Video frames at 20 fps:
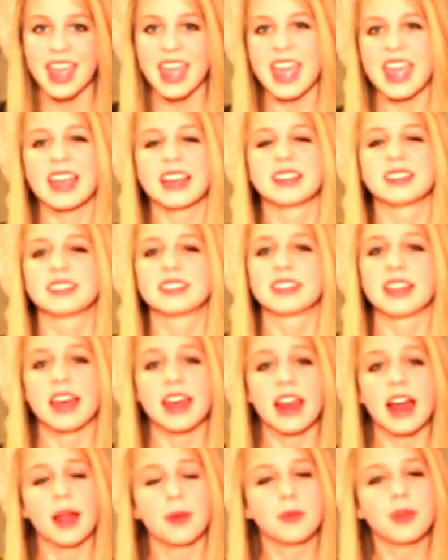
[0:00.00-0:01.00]
and
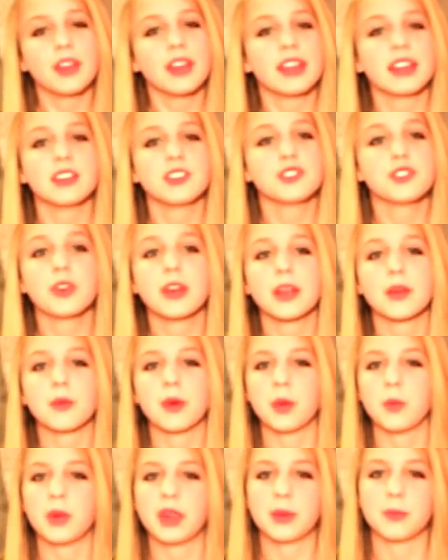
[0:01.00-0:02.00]
said, I really enjoy it
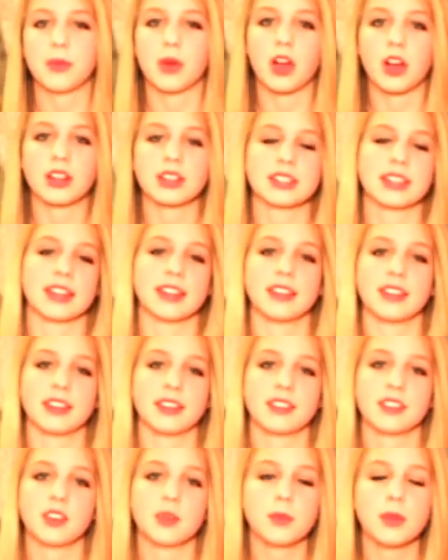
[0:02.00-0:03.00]
when we bond and
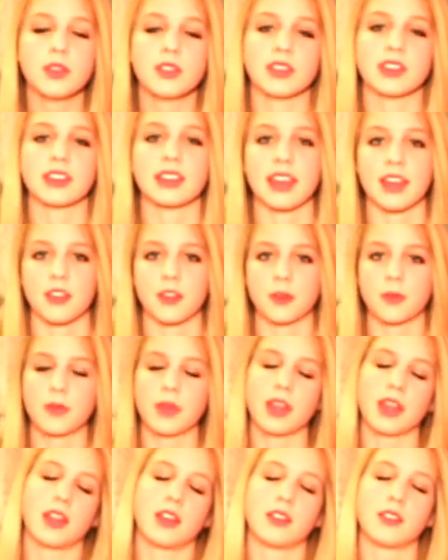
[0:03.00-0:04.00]
listen to music together.
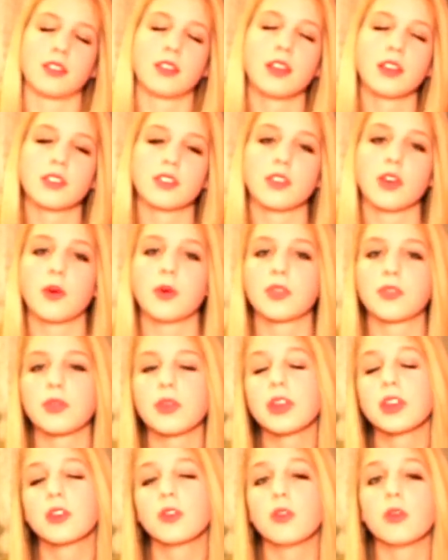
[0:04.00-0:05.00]
And so it's
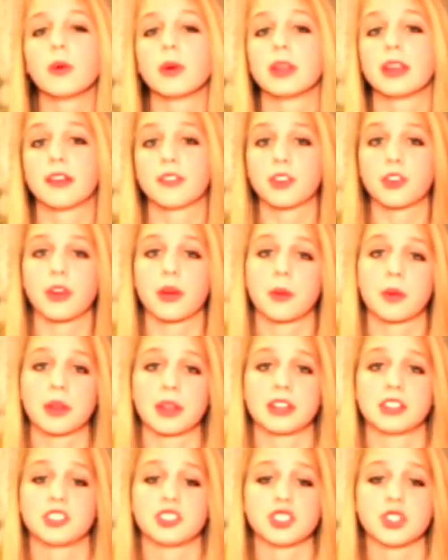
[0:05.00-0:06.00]
really cool when you have a great
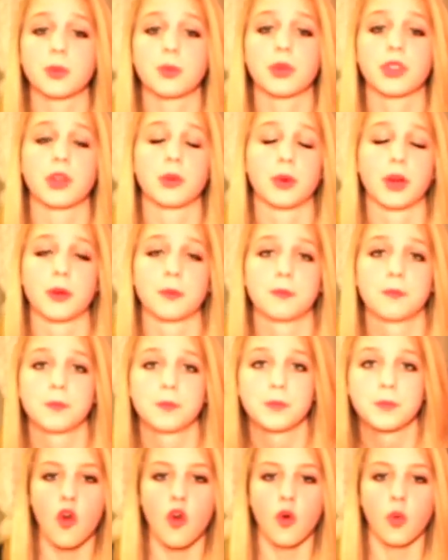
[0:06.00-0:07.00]
relationship with your mom.
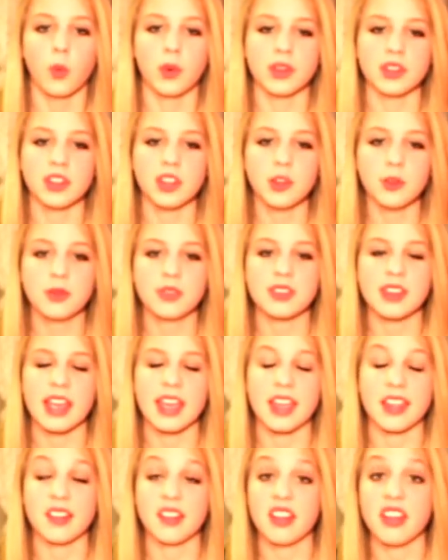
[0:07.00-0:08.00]
When you
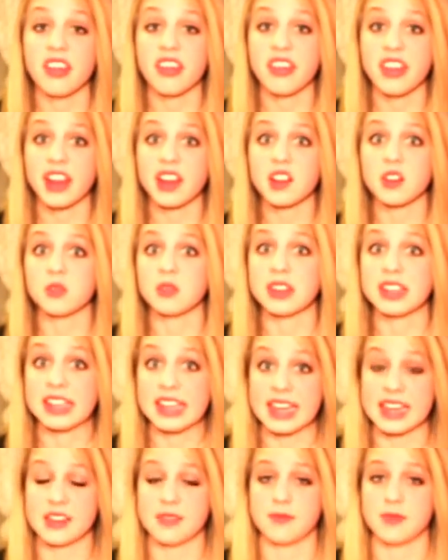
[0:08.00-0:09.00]
say, they don't
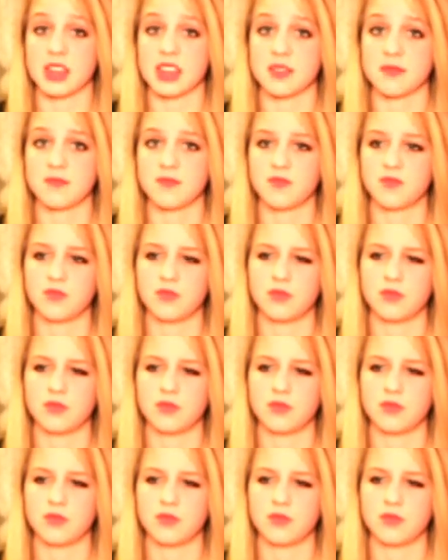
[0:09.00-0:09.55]
get me,